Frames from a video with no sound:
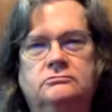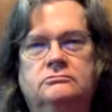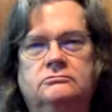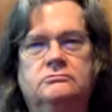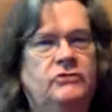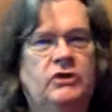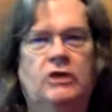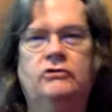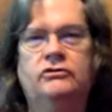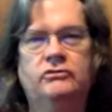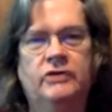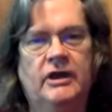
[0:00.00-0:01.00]
You know,
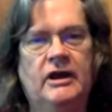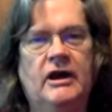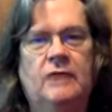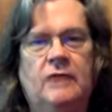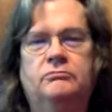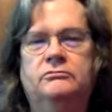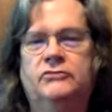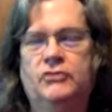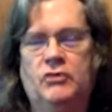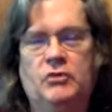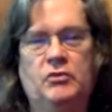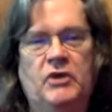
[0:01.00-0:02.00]
you get up,
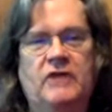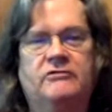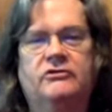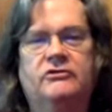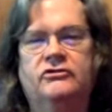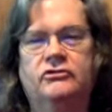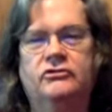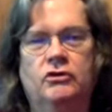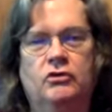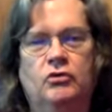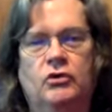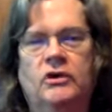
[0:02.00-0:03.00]
you breakfast, you go to
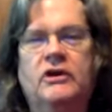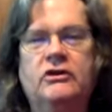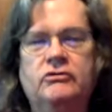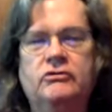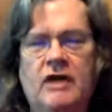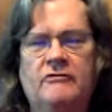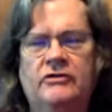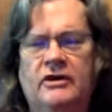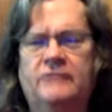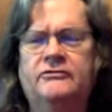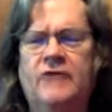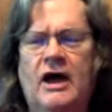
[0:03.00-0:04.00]
work, and you have
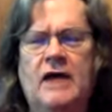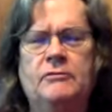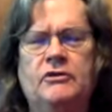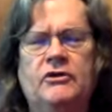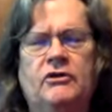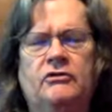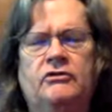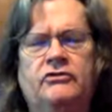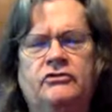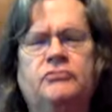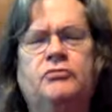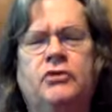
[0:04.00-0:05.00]
enough time in there that
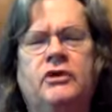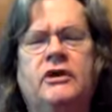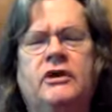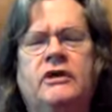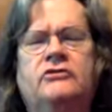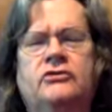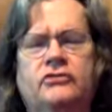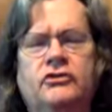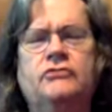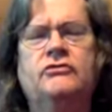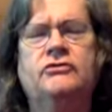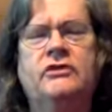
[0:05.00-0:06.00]
you've put in to do
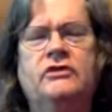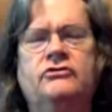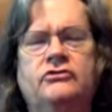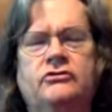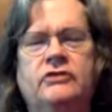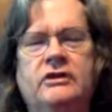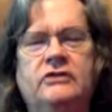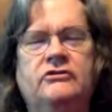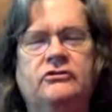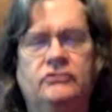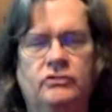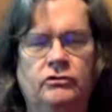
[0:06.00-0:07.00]
the things you need to
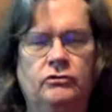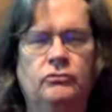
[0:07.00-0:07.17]
do